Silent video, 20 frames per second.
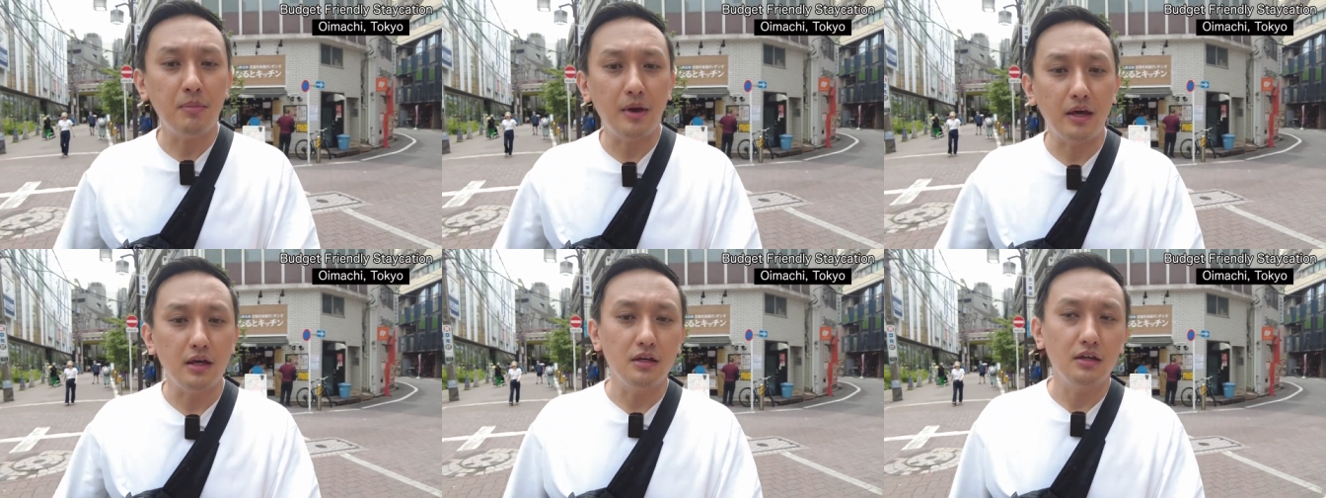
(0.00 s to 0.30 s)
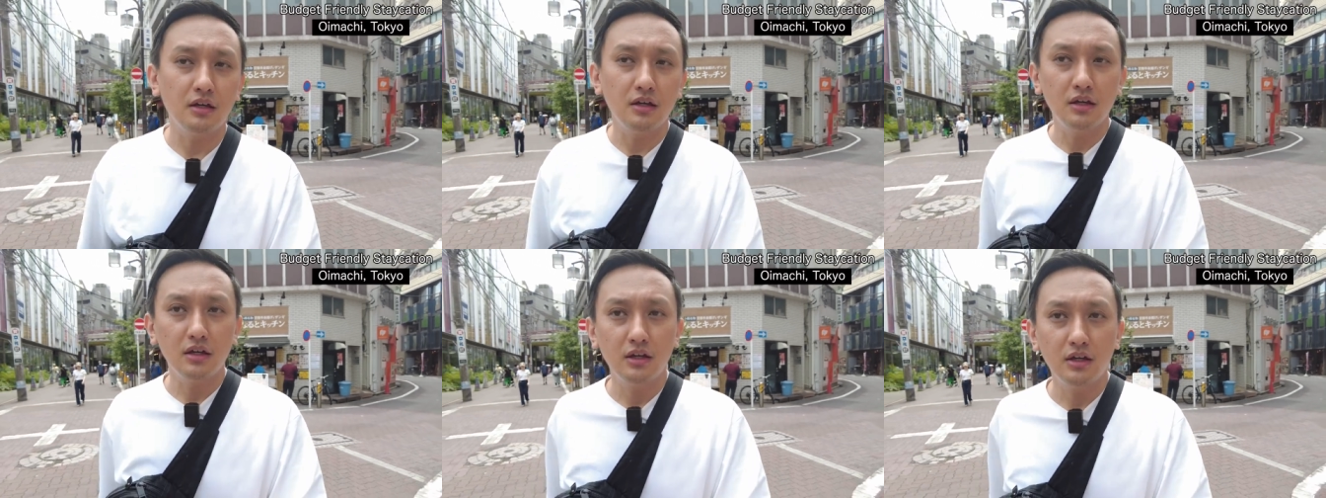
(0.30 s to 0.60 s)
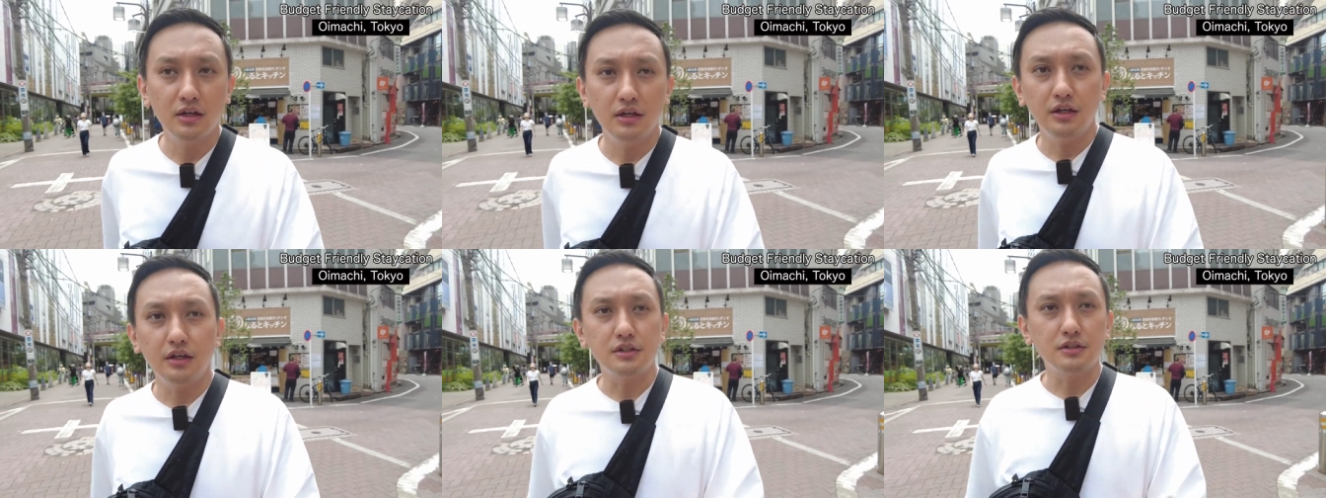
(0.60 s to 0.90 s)
PayPay
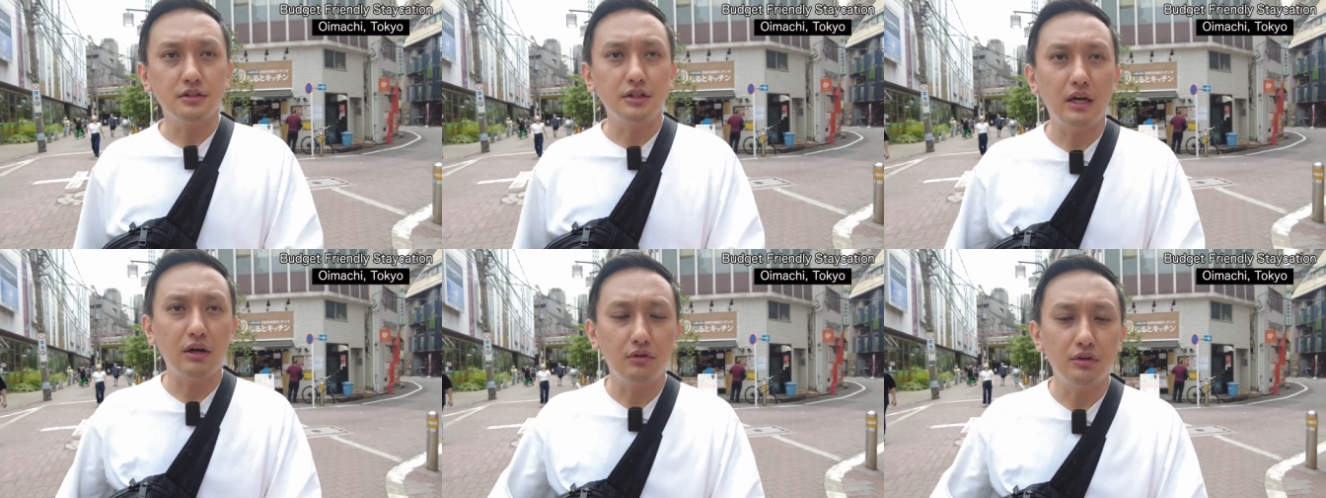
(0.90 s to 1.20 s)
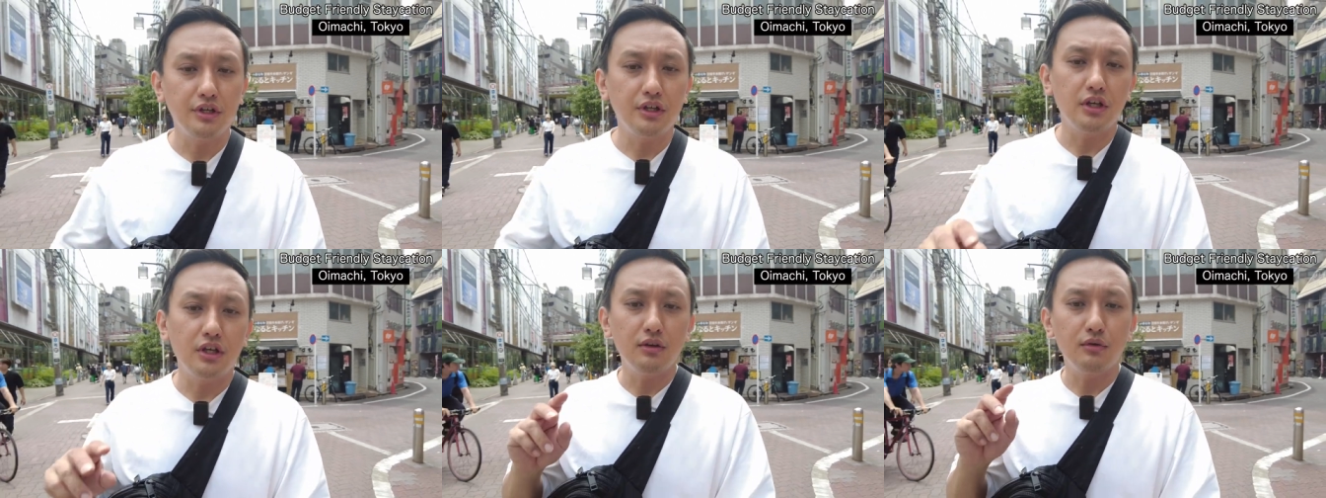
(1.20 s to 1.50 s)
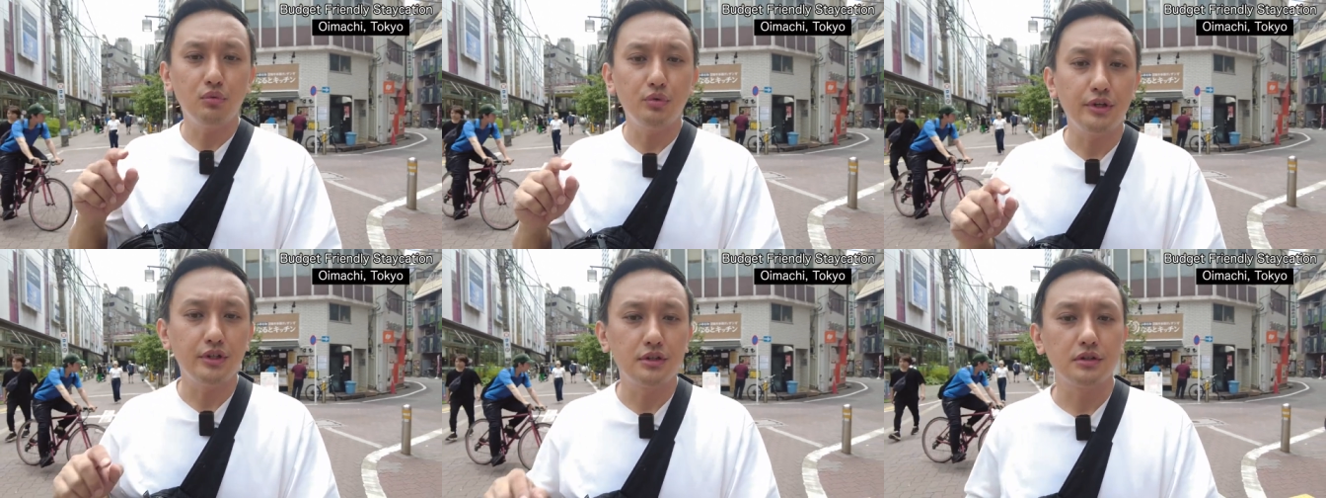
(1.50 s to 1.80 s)
is now
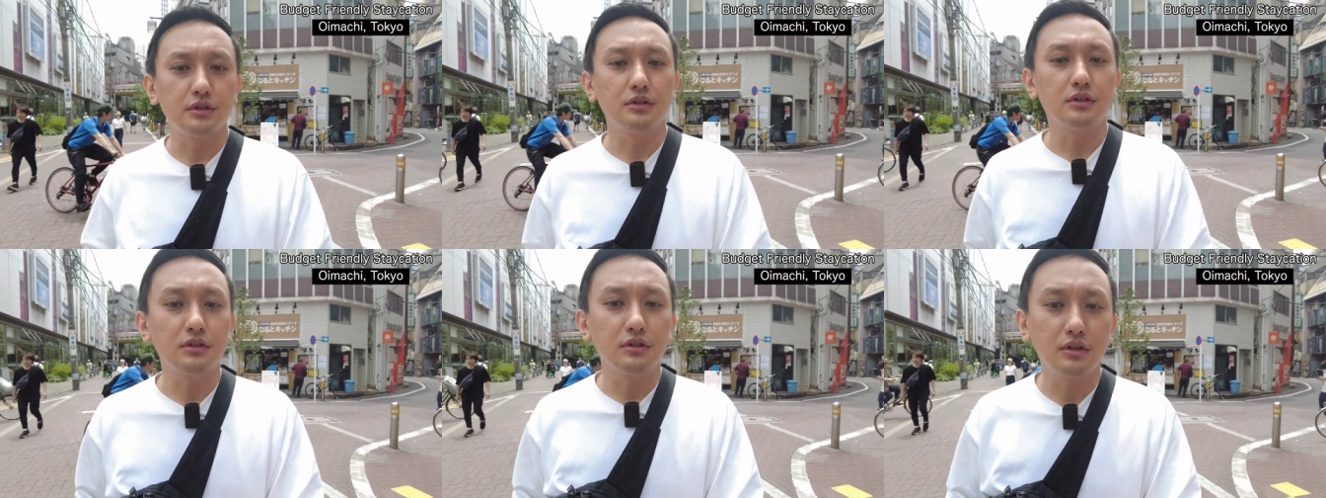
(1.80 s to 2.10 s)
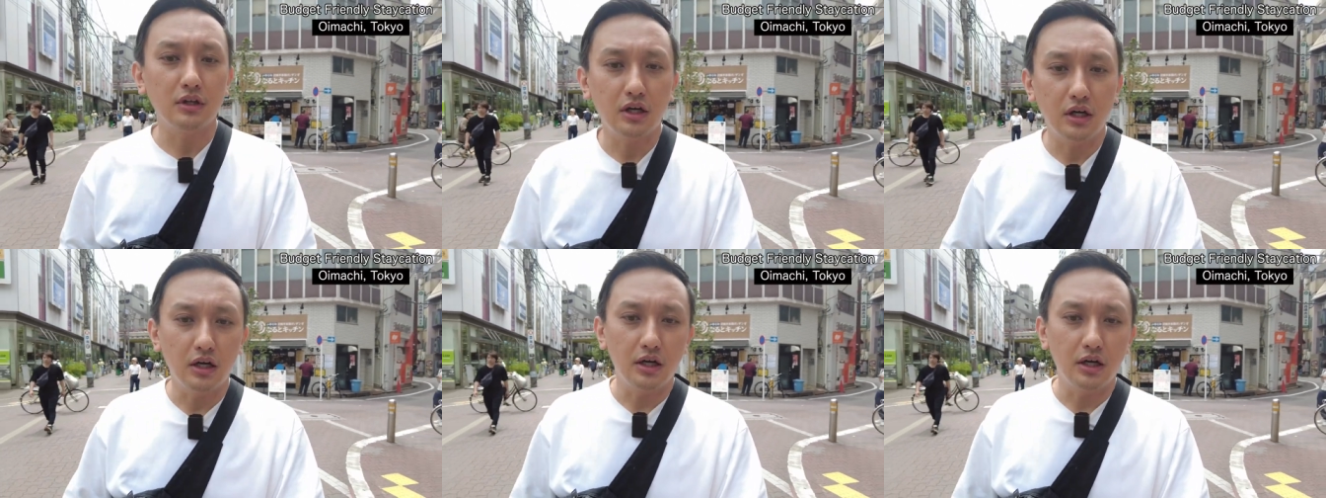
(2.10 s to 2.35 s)
linking with